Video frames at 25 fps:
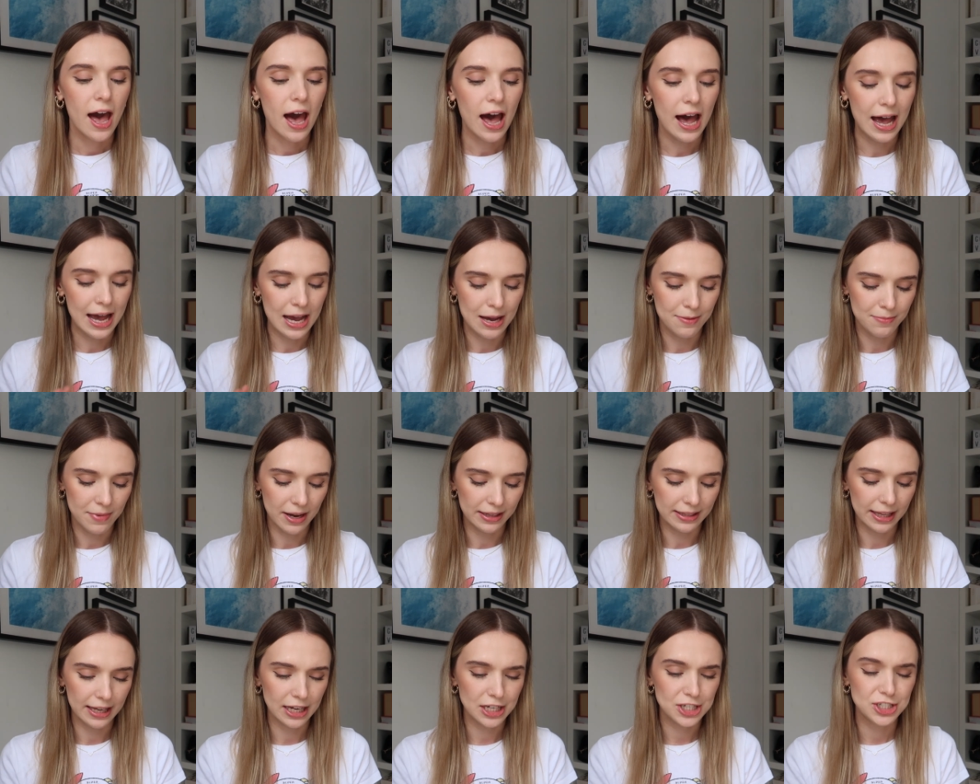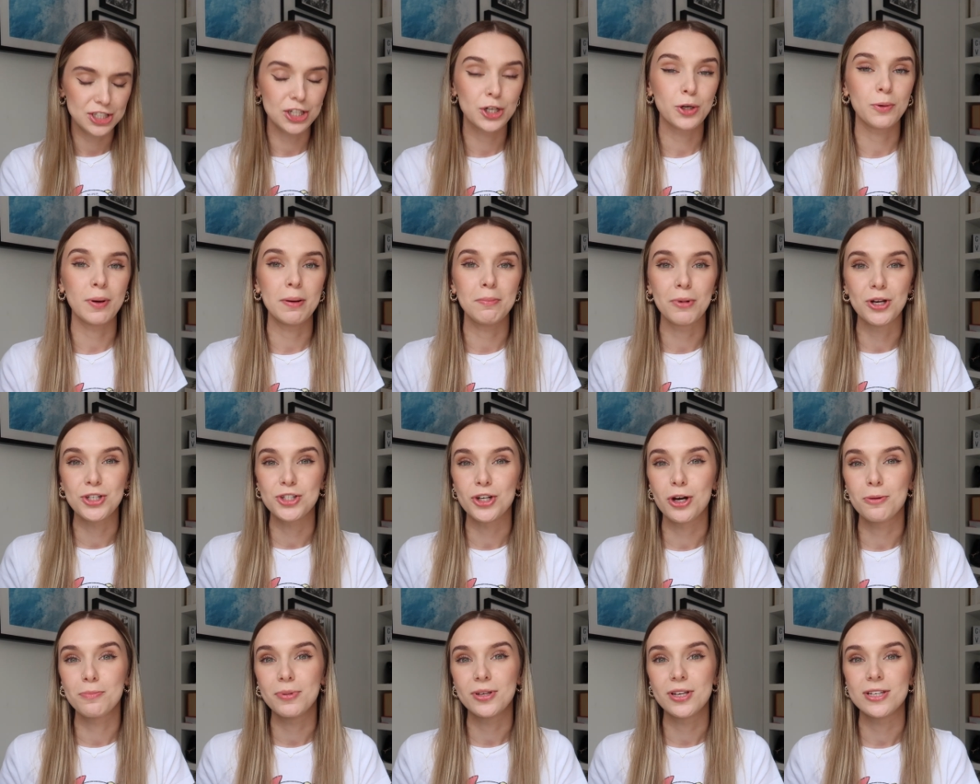and I actually quit my
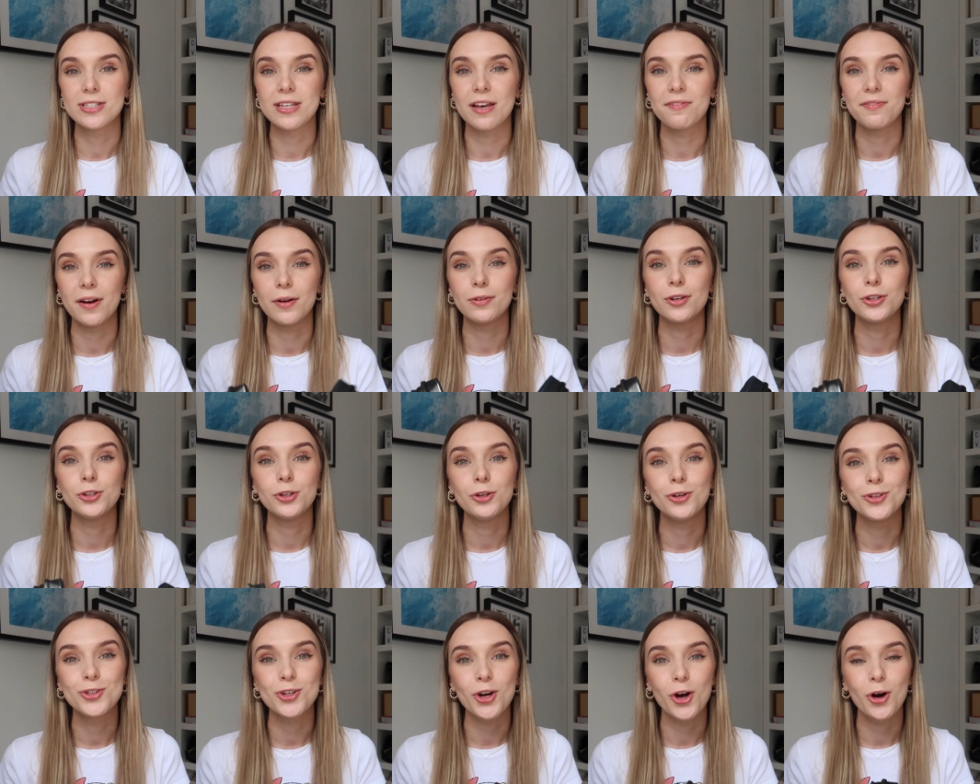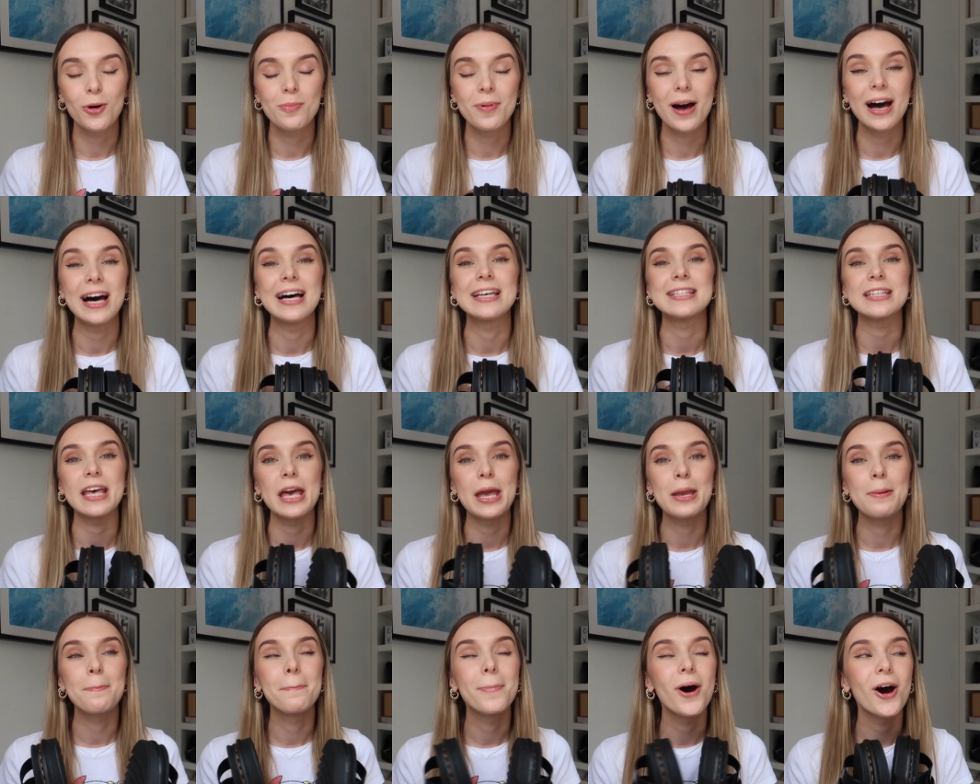job because I found a new job as
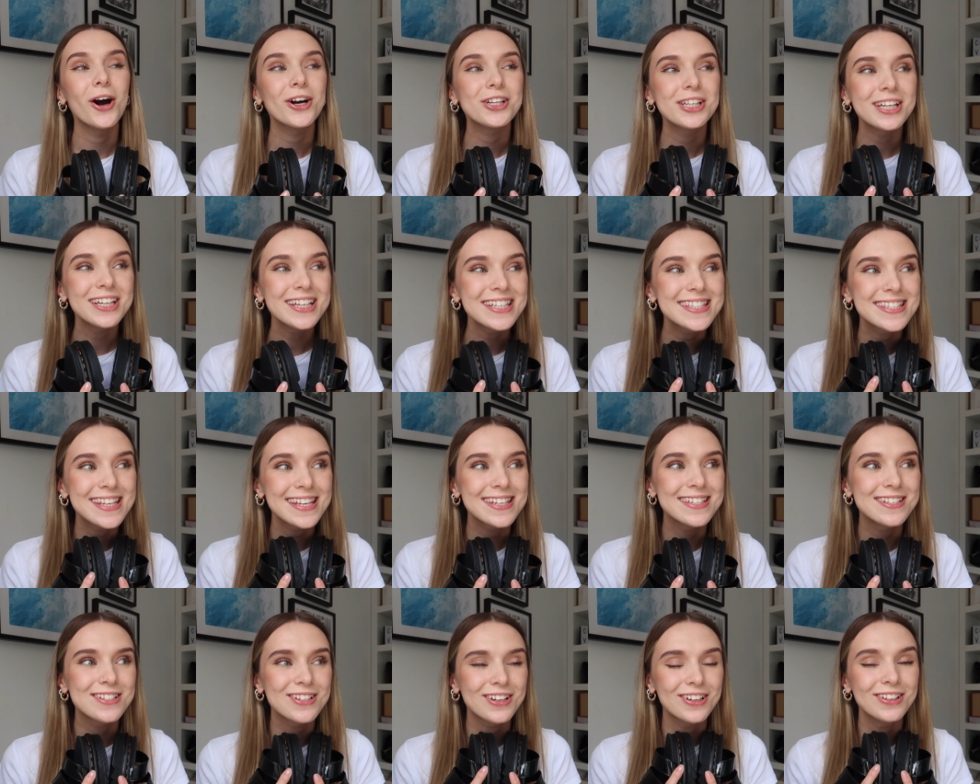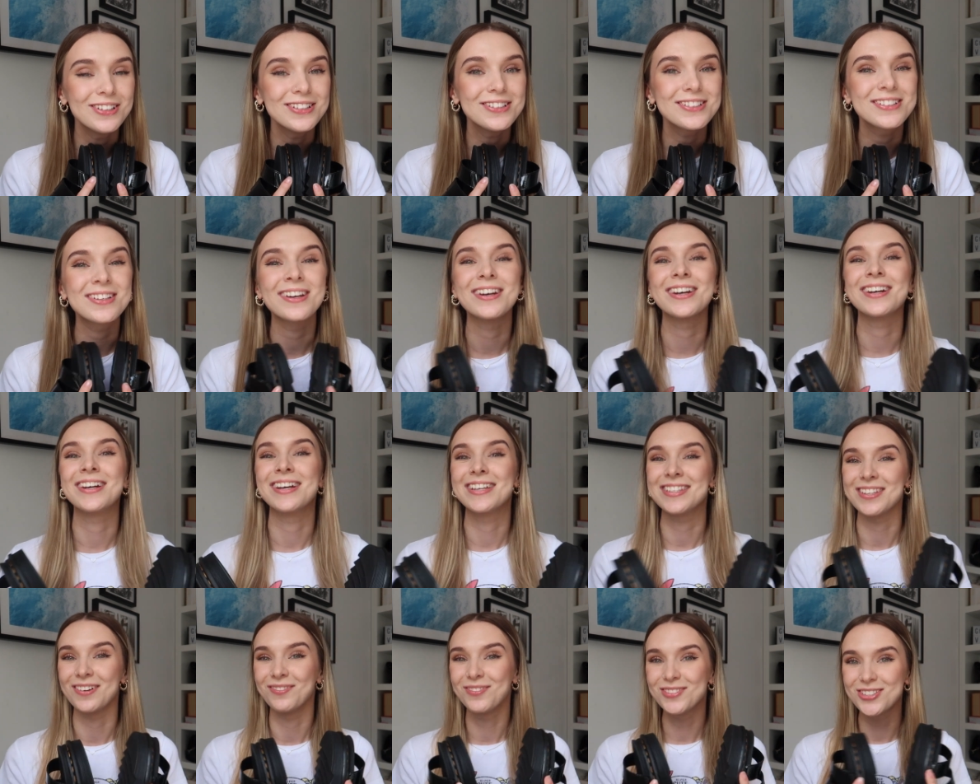a marketing assistant
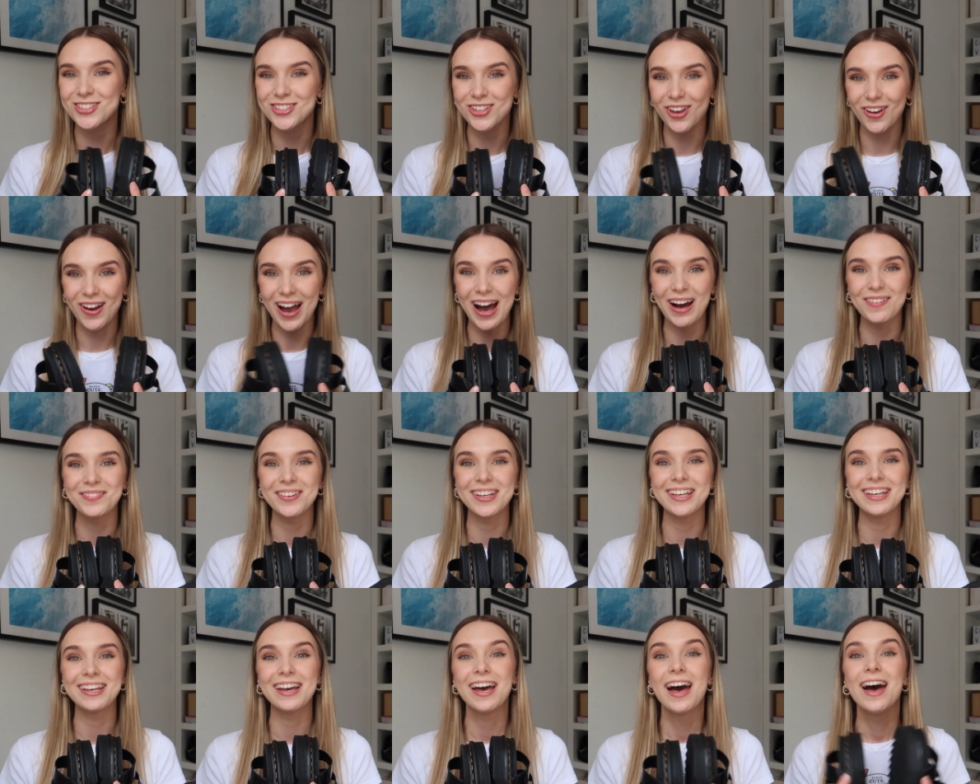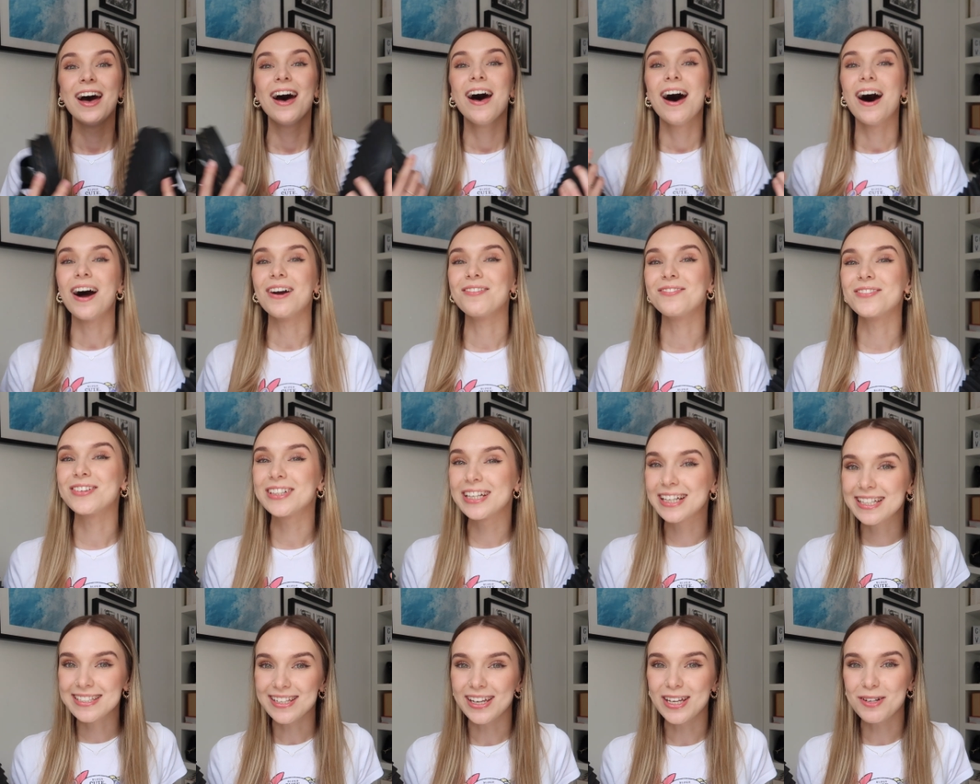because I'm so happy. I'm
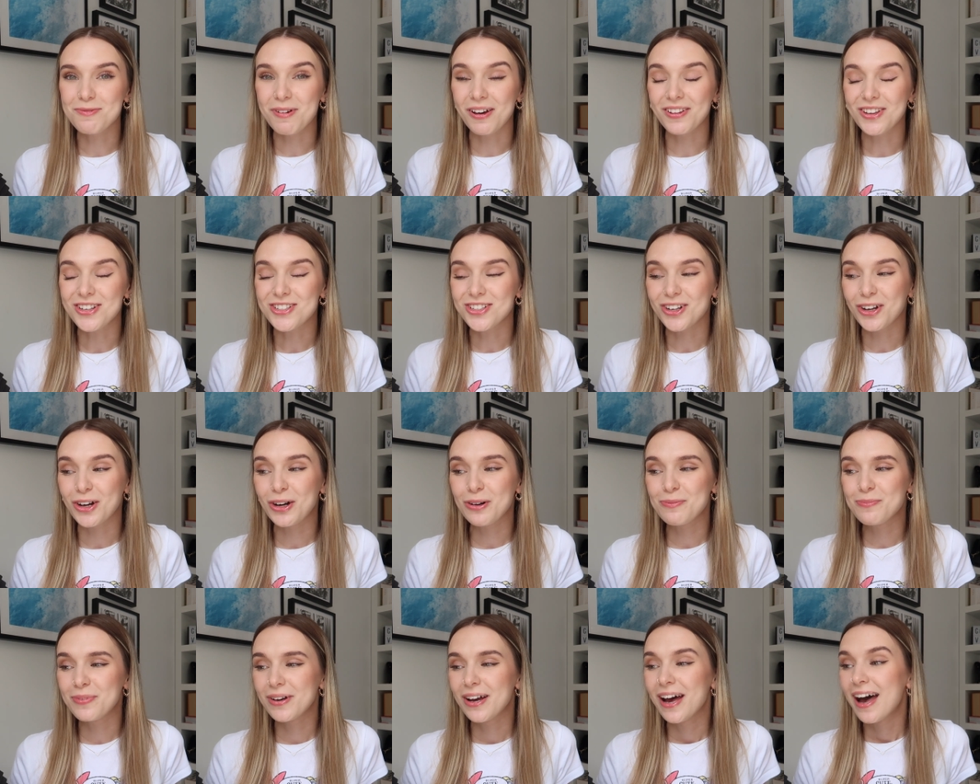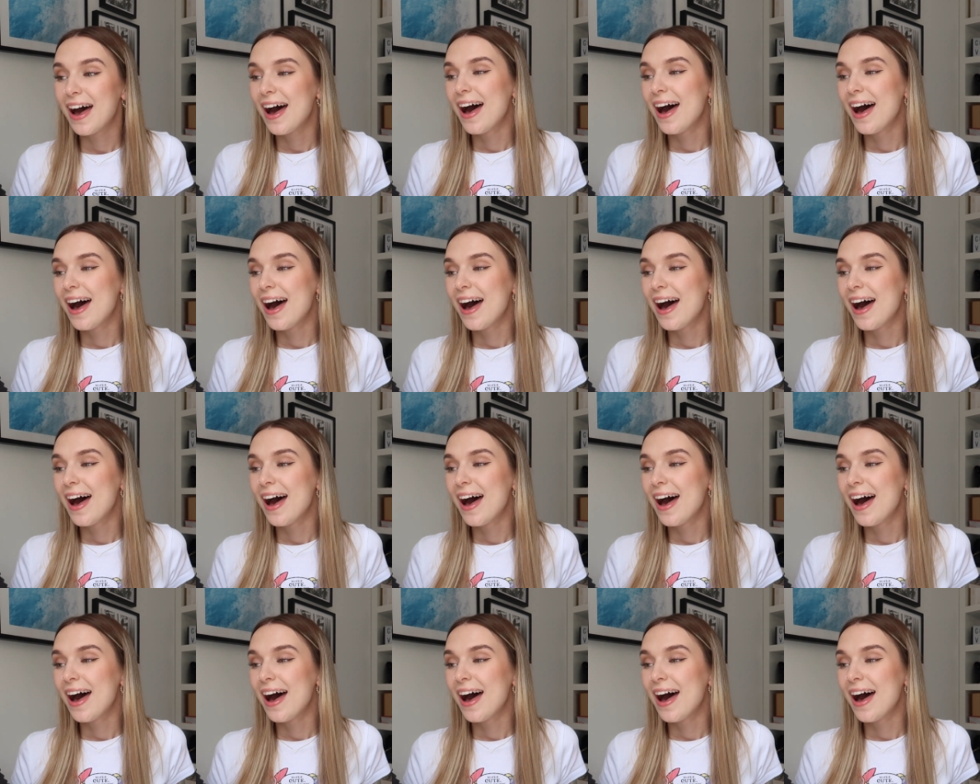really excited about the job.